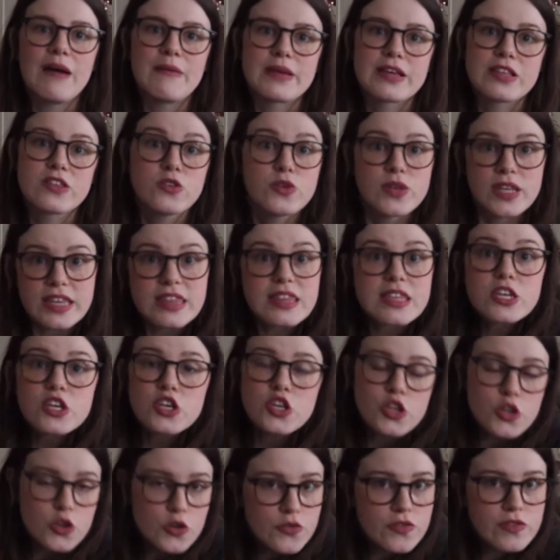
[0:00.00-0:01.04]
including the
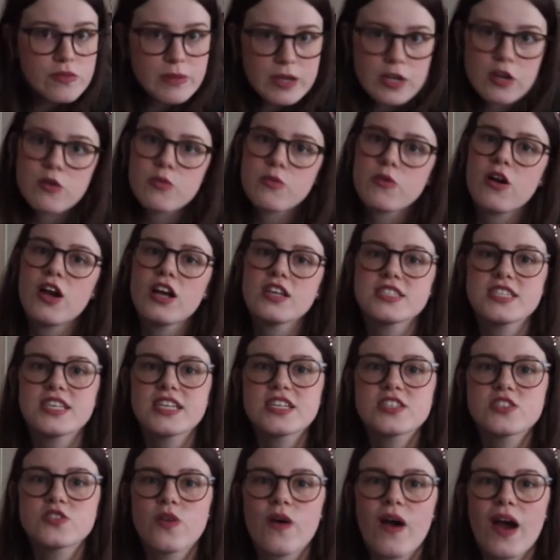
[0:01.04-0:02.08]
new Flamingo
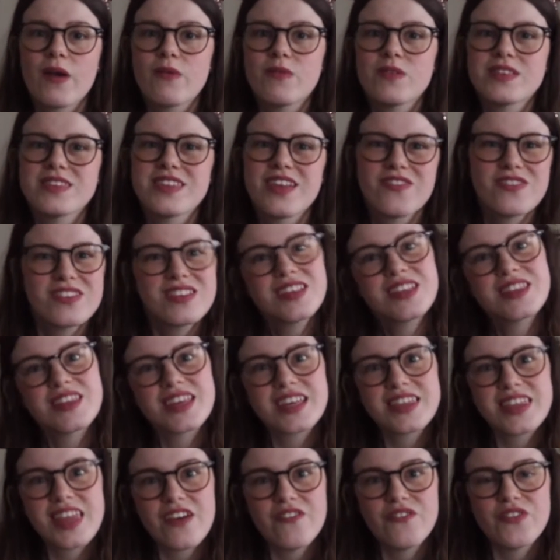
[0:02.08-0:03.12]
Crossing, so I will definitely
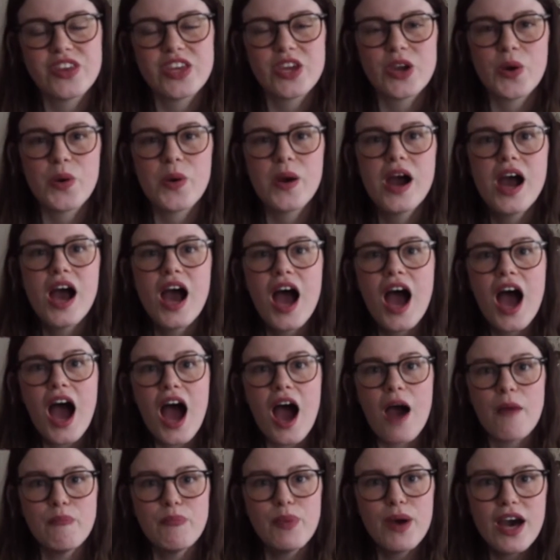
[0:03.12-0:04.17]
link that video
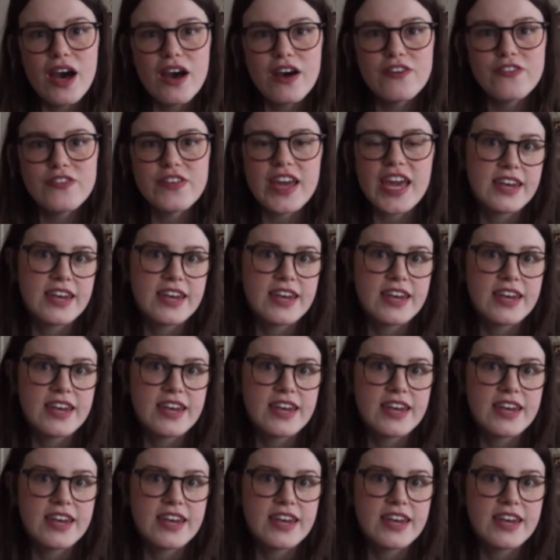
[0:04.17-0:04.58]
above.